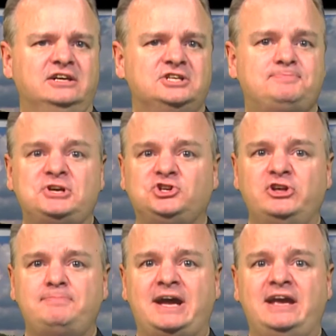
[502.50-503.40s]

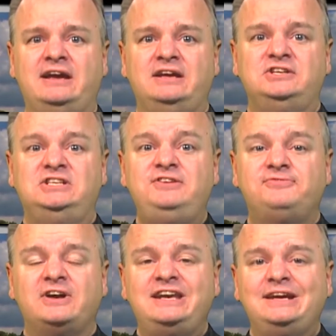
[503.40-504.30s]
especially by
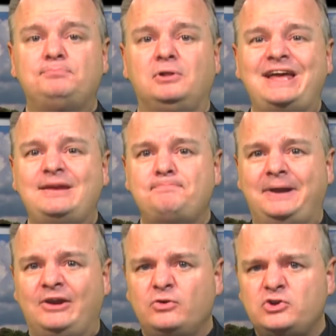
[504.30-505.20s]
defunding Planned
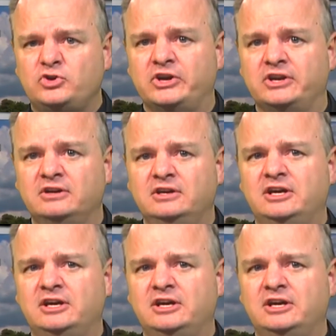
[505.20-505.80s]
Parenthood,